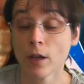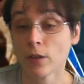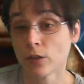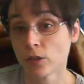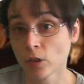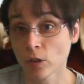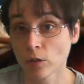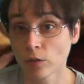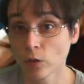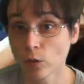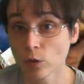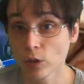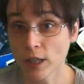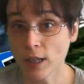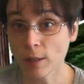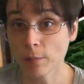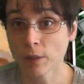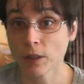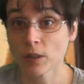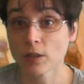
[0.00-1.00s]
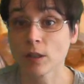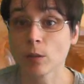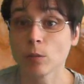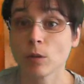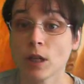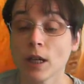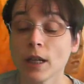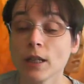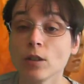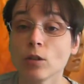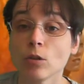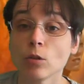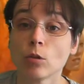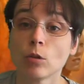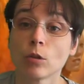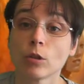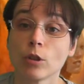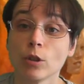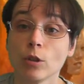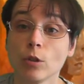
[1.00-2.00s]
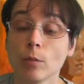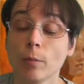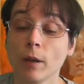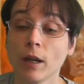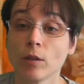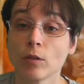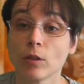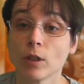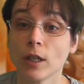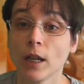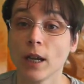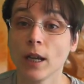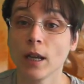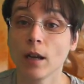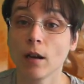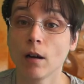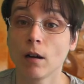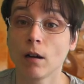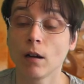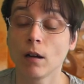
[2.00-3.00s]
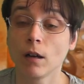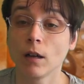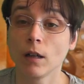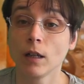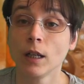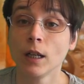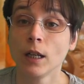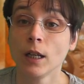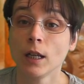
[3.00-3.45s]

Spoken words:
So the 4 deck builders I would like to talk to you about today are